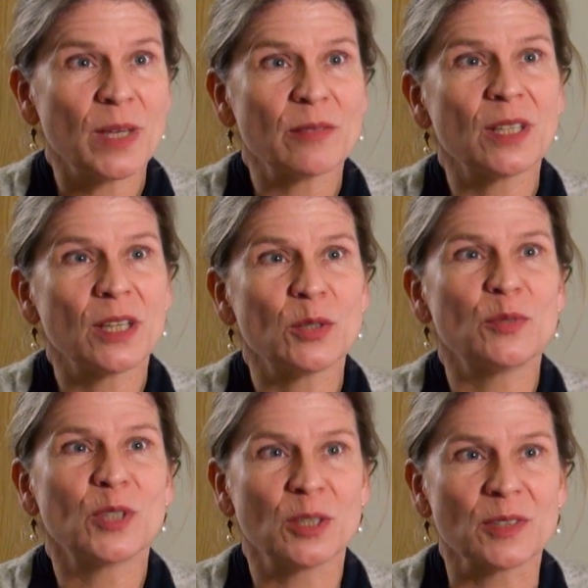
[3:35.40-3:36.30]
we have a code
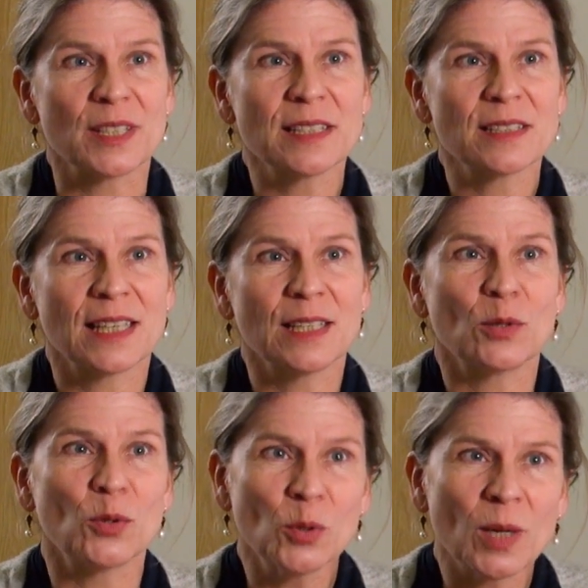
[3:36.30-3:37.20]
of conduct, and
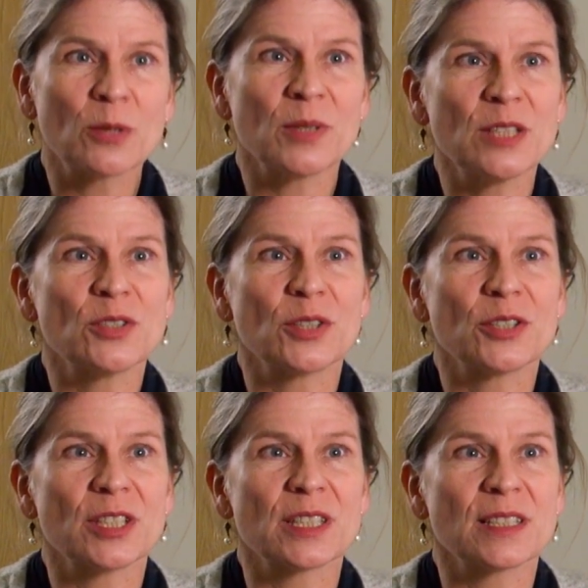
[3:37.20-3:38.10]
all our
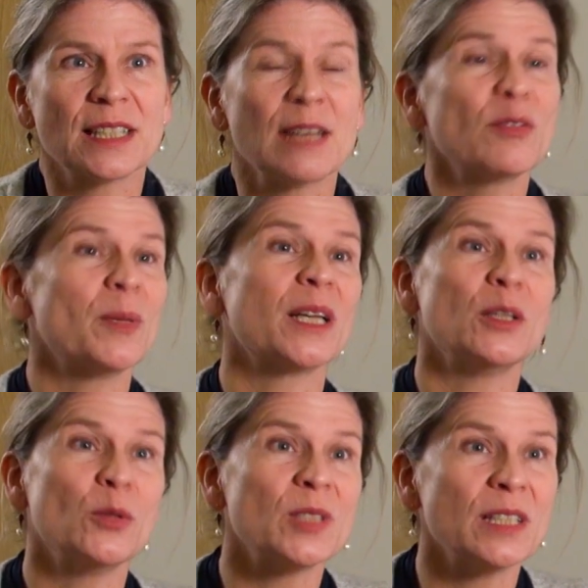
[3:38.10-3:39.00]
researchers and
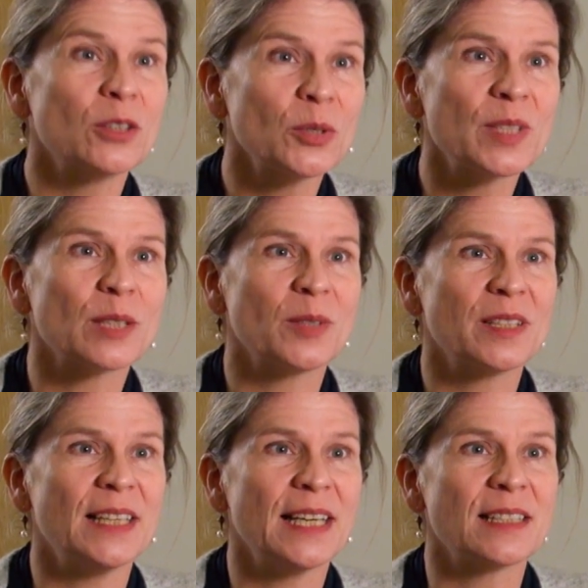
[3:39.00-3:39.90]
everybody who's in contact with
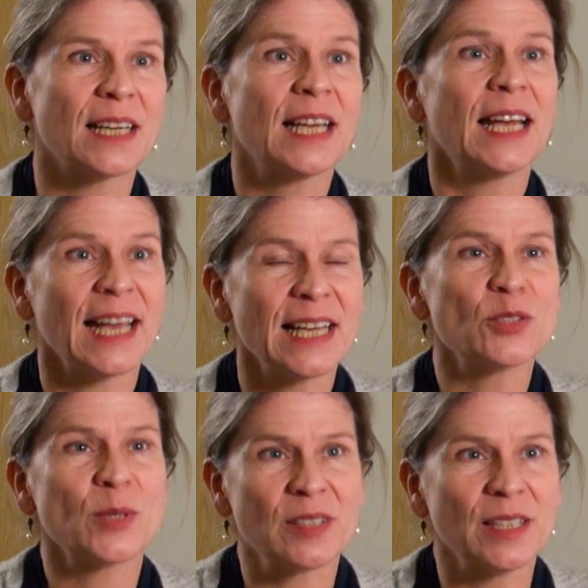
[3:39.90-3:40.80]
the data has
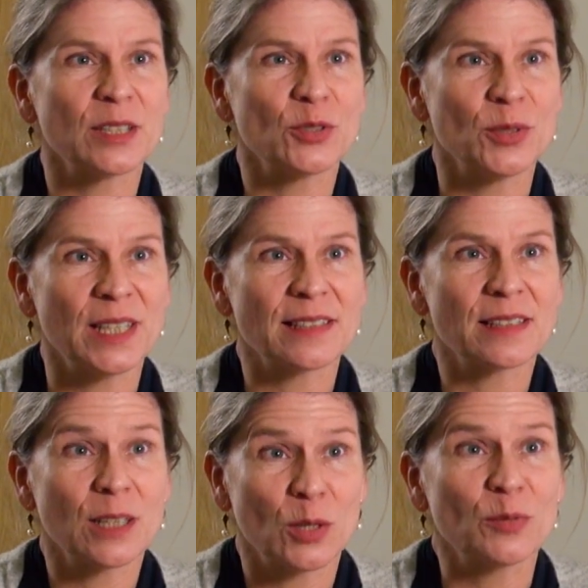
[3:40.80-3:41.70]
to adhere to
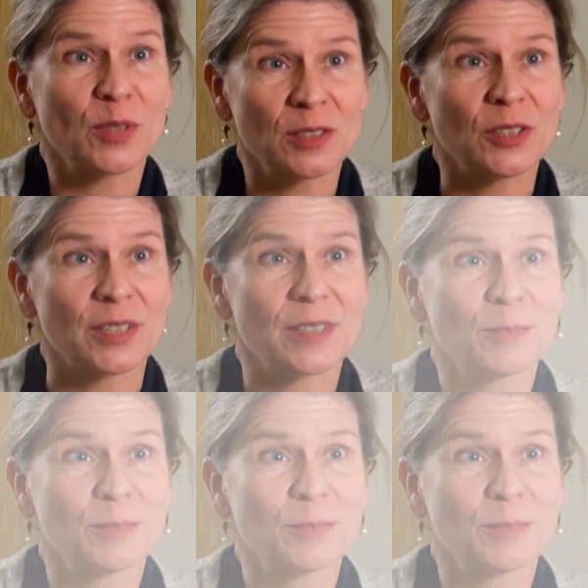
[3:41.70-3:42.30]
that code of conduct.